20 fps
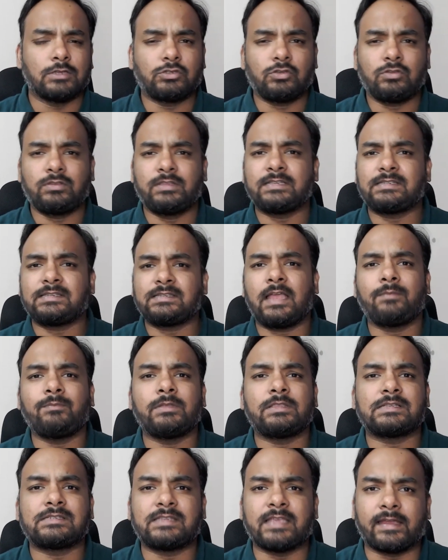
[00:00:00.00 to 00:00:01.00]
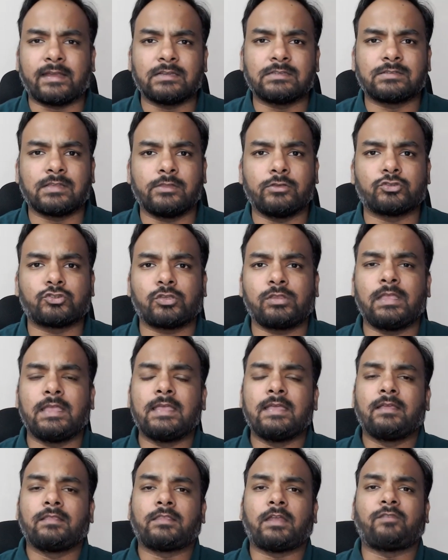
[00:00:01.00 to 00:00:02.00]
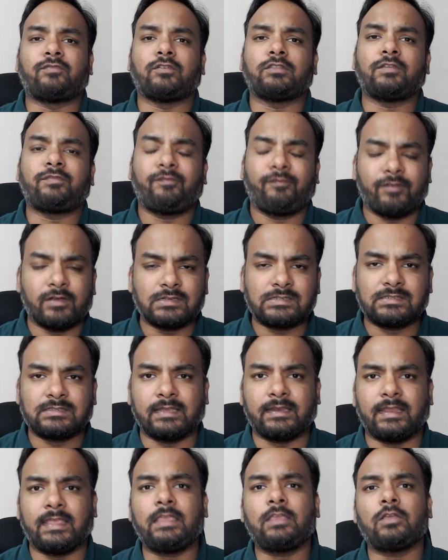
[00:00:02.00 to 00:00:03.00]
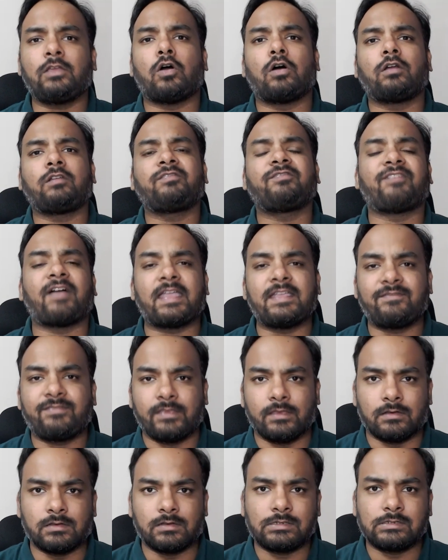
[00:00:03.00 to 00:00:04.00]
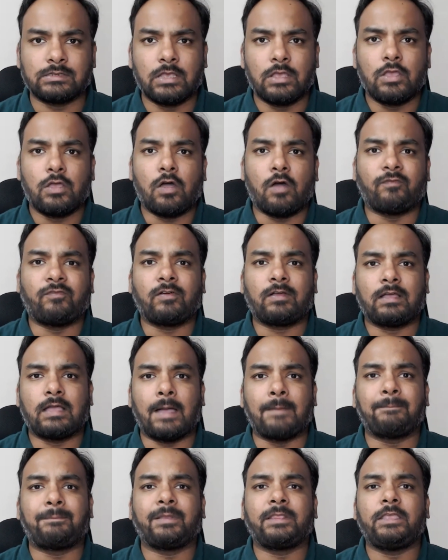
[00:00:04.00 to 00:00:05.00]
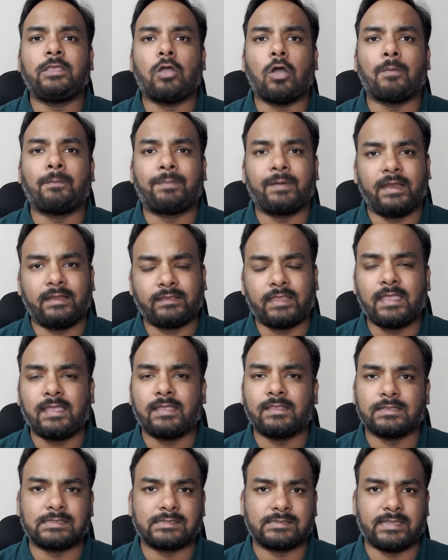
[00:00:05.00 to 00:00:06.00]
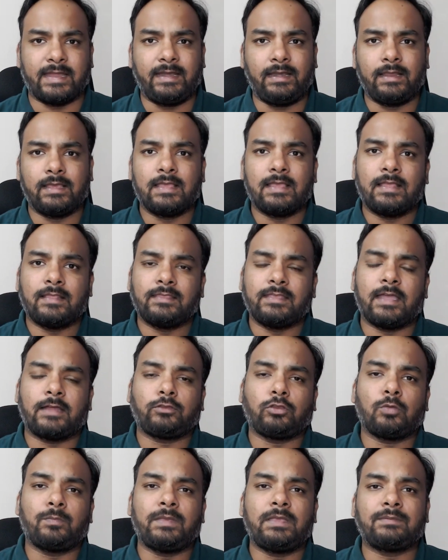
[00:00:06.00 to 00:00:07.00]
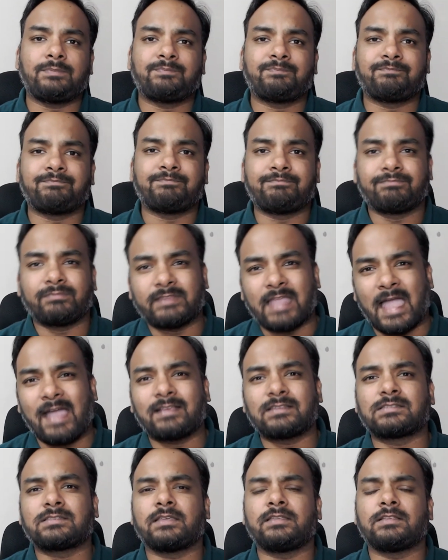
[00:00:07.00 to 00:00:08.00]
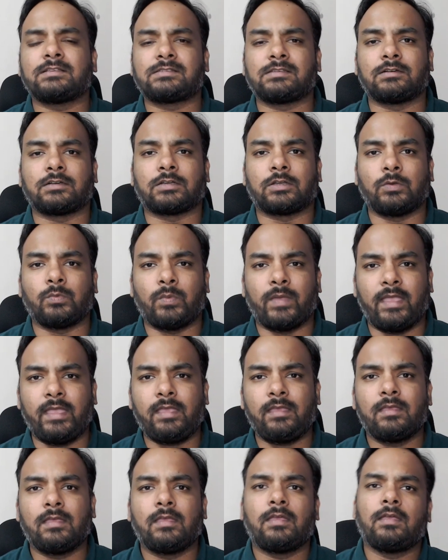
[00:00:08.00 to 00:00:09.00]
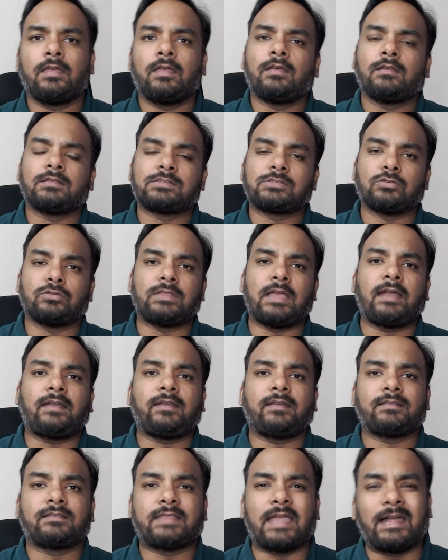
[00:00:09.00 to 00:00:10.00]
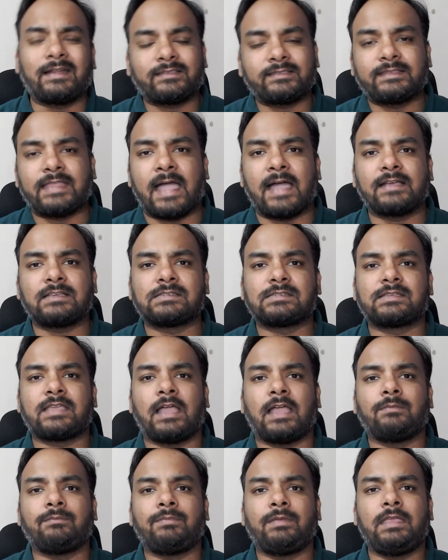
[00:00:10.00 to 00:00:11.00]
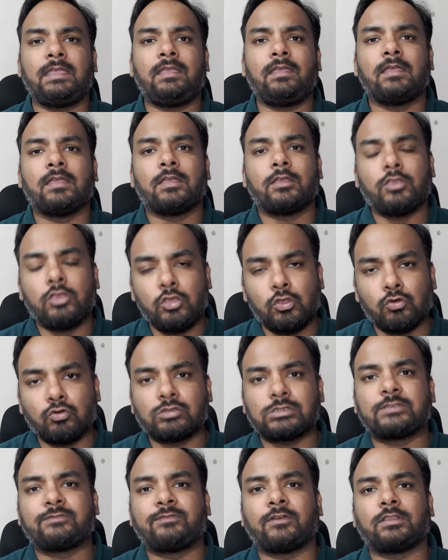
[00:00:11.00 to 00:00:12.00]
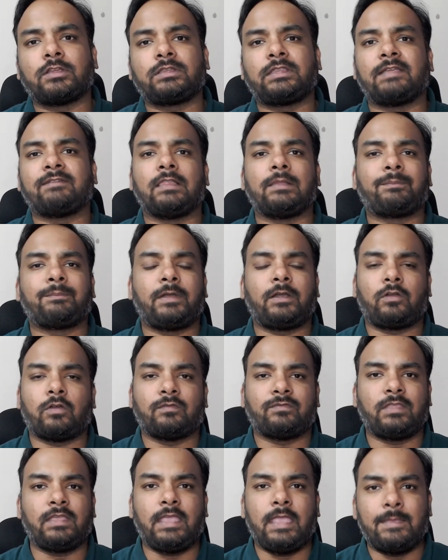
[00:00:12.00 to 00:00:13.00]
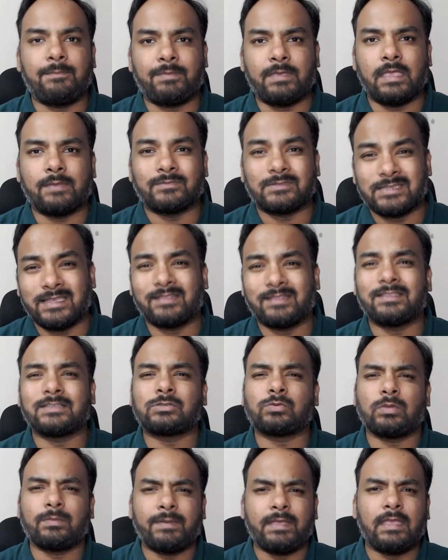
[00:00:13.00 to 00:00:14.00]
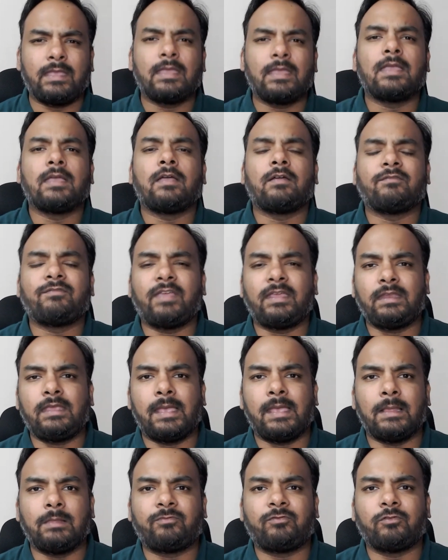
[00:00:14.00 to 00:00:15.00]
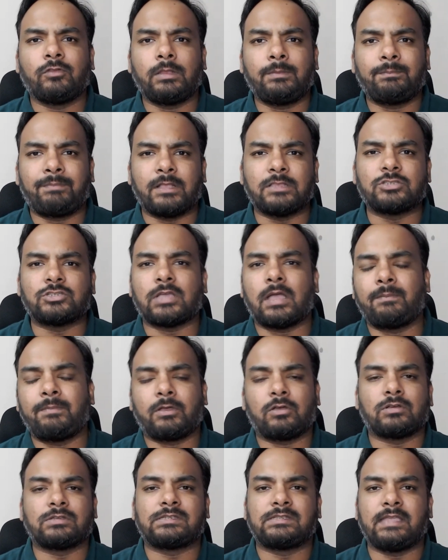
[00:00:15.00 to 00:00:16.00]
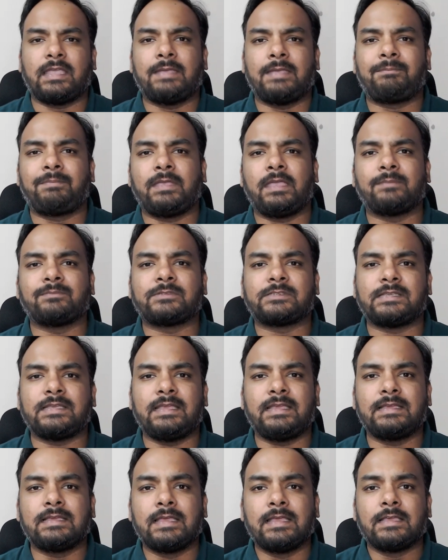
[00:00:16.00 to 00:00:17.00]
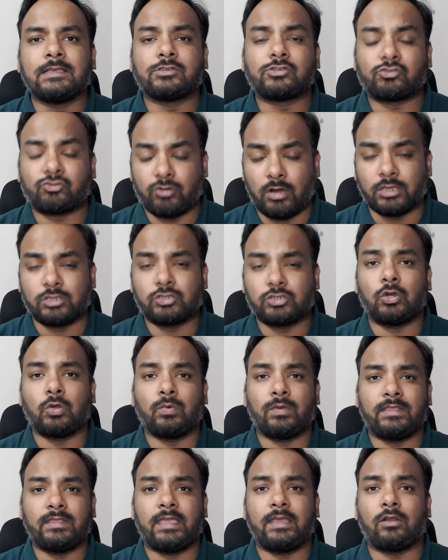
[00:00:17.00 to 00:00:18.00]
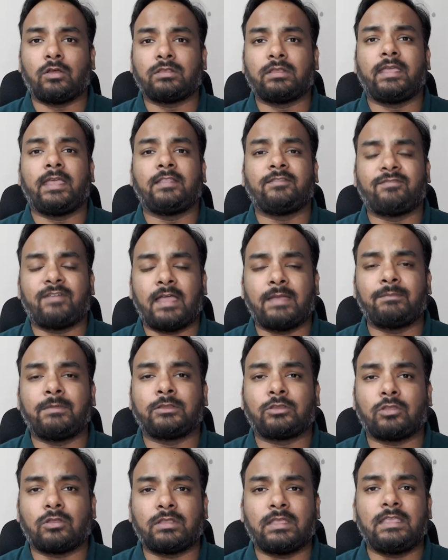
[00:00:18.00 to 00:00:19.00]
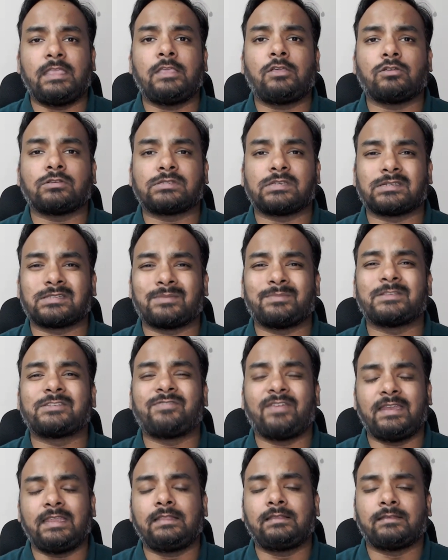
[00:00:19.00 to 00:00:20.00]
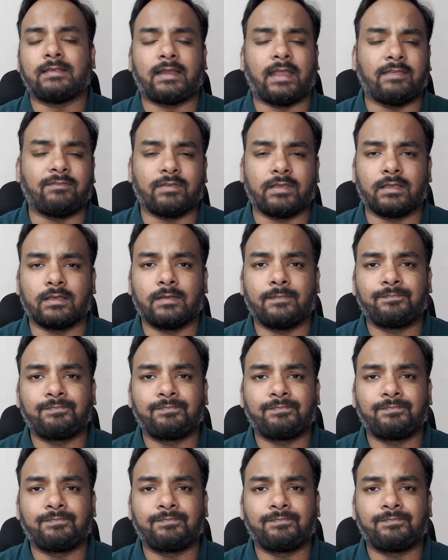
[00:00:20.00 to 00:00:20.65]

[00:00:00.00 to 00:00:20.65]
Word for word: So this can be the second solution, that for the first three or five years of a company operating in a state, they are to be taxed in a certain way so that that tax can be used for the development of the A P M C. And this will be very helpful in Punjab because the A P M C structure over there, or the environment or the ecosystem, is very thriving.